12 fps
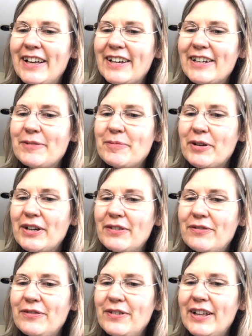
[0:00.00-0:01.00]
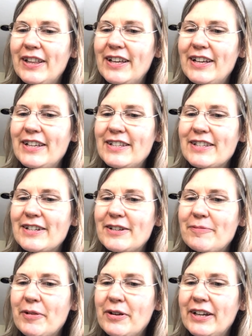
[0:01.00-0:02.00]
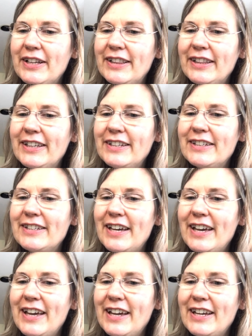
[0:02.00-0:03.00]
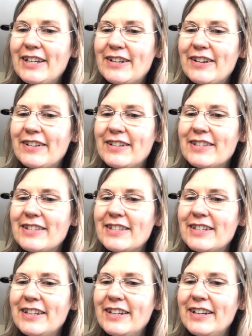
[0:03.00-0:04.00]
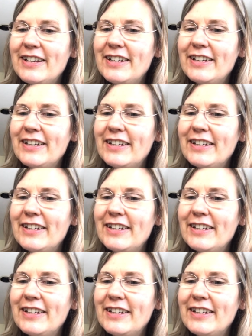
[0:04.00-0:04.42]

Good morning, Phyllis. Good morning, Linda and Kristen.